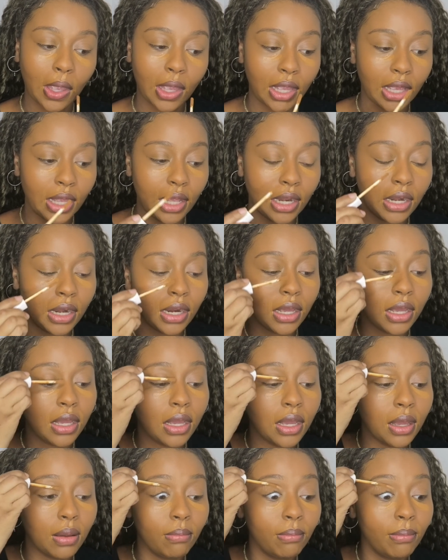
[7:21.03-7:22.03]
in
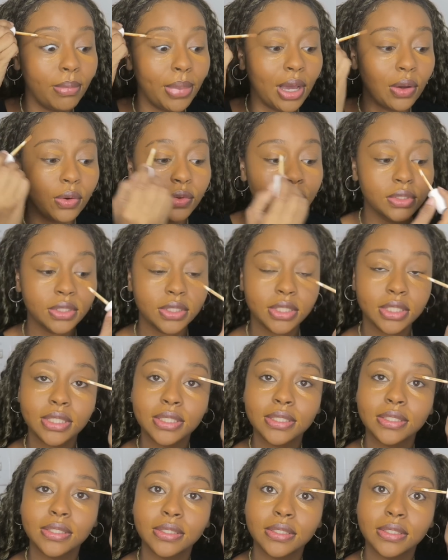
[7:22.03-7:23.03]

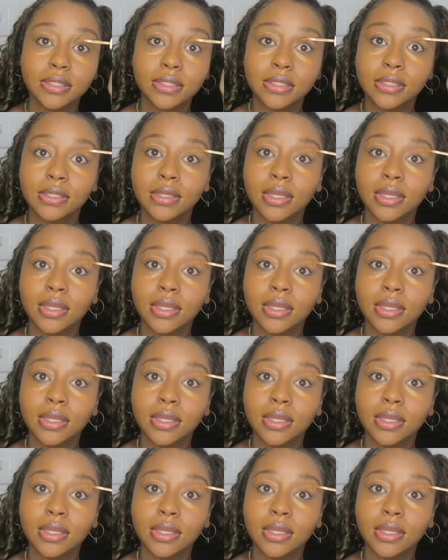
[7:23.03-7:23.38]
bouts.